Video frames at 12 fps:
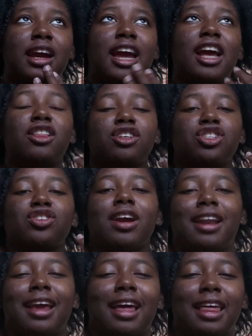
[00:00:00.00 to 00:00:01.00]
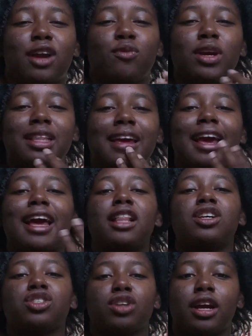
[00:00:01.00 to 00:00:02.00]
illustrating, like really
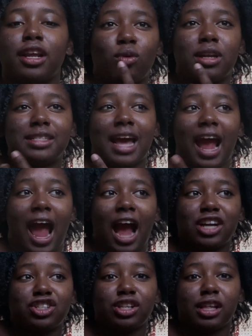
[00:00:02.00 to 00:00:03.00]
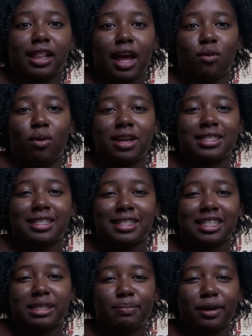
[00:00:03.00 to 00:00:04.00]
illustrating what it's actually like. What does this
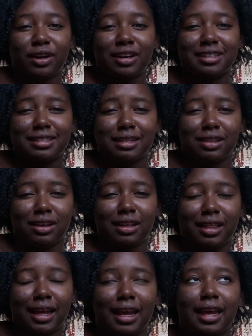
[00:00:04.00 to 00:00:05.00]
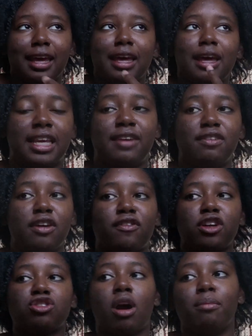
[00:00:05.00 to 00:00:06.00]
experience look like? Even if
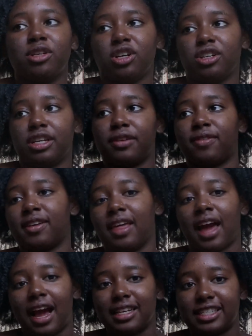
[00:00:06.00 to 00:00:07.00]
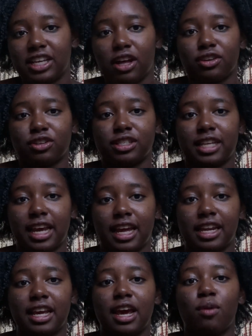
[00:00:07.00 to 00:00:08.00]
our traumas are different, like, I still
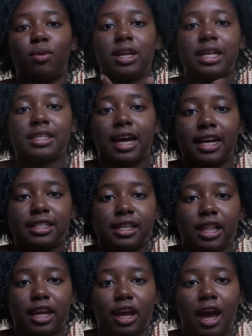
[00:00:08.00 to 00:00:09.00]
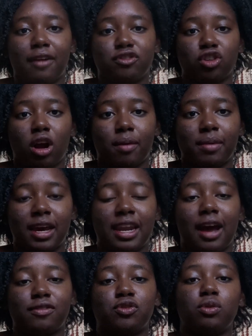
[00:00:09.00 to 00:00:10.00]
understand what it's like to like have trauma and
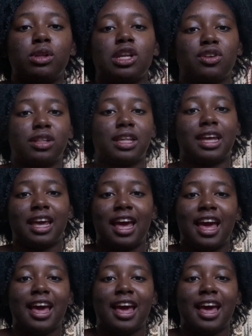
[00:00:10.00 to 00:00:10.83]
have to literally,